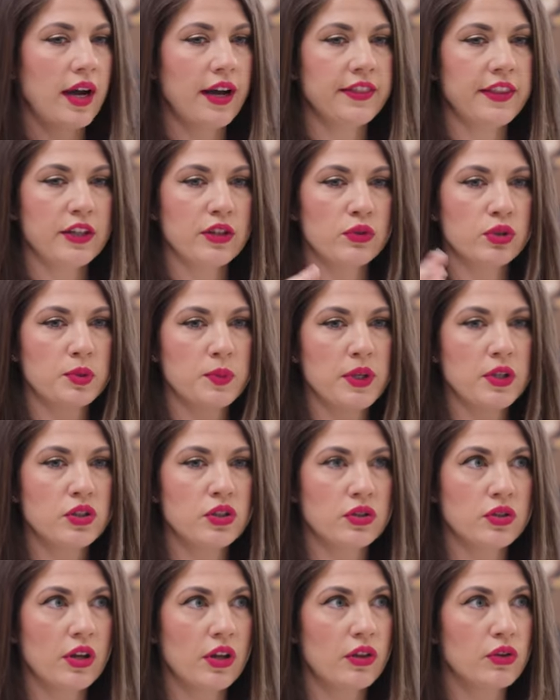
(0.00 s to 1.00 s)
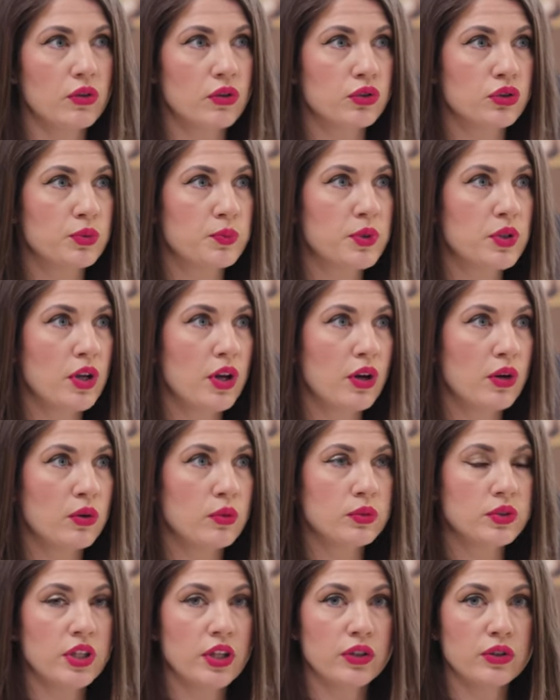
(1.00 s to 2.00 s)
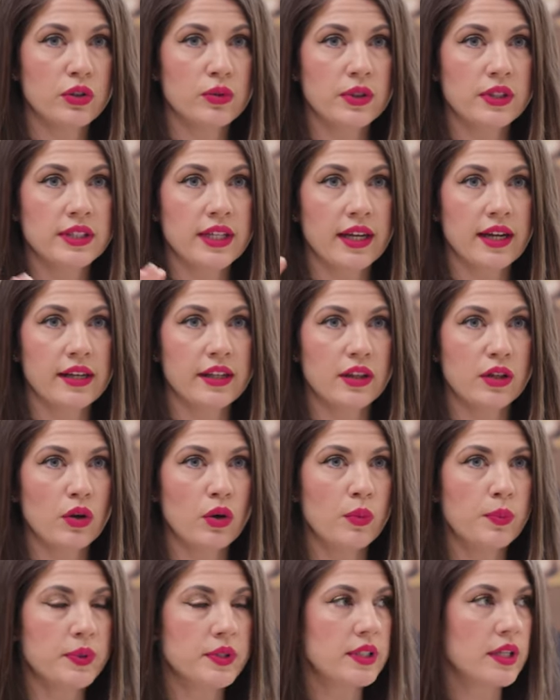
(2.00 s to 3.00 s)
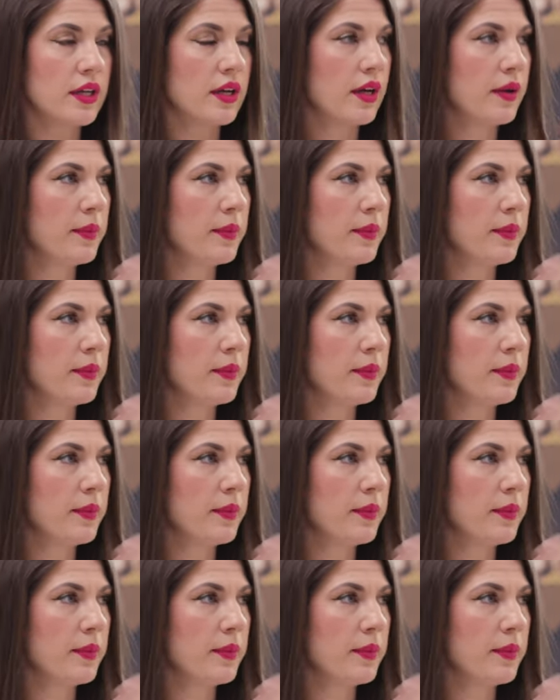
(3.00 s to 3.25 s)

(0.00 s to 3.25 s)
And then you'll speak to another entrepreneur who will tell you exactly the opposite.